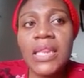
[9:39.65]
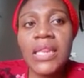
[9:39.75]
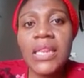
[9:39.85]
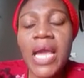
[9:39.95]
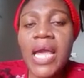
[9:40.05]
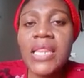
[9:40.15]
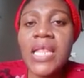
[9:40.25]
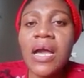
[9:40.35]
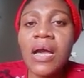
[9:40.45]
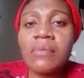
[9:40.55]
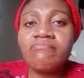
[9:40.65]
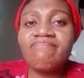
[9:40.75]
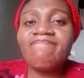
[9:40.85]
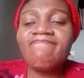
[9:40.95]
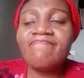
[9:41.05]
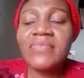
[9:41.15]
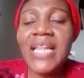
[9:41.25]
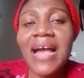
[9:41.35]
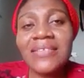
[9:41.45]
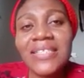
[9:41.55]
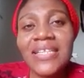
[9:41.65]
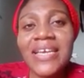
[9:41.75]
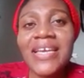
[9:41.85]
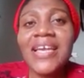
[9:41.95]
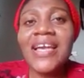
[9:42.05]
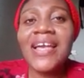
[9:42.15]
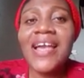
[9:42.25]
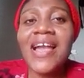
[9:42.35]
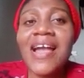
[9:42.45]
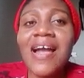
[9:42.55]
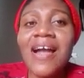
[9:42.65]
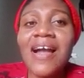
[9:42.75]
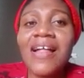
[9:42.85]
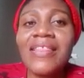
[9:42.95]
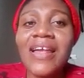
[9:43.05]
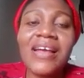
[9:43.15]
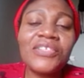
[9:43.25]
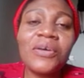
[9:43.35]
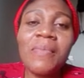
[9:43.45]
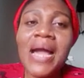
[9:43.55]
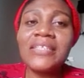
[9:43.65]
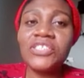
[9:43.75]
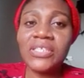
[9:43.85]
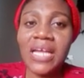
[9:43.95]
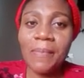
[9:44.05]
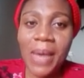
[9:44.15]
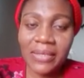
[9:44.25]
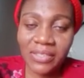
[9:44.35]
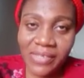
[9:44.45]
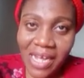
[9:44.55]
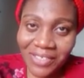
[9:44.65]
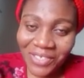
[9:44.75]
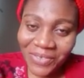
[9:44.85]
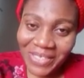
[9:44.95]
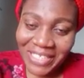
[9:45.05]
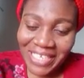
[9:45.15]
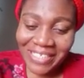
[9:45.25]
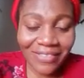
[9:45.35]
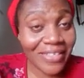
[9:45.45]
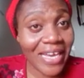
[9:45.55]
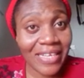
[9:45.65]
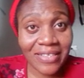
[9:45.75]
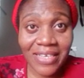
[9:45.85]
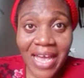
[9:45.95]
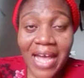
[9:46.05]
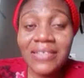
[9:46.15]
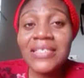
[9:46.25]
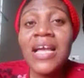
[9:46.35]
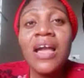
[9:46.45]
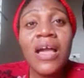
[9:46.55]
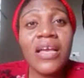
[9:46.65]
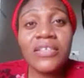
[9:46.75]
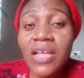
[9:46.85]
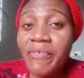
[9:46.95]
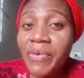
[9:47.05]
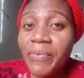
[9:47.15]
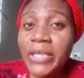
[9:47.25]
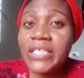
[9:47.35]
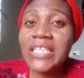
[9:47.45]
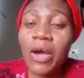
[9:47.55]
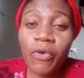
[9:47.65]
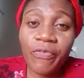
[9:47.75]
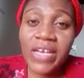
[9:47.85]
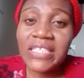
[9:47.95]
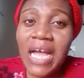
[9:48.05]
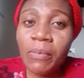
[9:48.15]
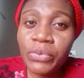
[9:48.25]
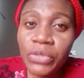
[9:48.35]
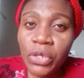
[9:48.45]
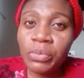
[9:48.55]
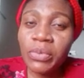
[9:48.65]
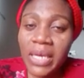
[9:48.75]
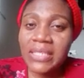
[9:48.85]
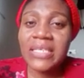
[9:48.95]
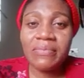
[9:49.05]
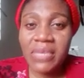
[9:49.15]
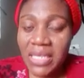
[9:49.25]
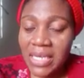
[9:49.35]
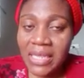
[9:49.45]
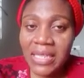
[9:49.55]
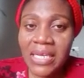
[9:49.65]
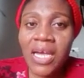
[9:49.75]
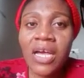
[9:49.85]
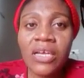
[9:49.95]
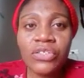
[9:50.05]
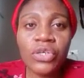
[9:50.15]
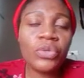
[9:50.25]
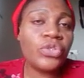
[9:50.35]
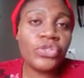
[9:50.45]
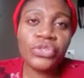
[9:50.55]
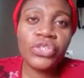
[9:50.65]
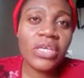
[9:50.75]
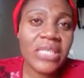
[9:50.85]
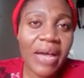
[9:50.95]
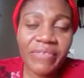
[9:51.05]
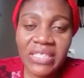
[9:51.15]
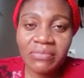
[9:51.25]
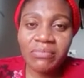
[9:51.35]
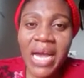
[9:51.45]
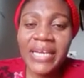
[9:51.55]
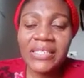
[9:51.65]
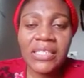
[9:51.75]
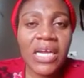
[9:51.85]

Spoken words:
Then lastly, there are some additional materials you will need. Gate, yes, it's not everybody that will fence and put up gate immediately, so you should just have it in mind.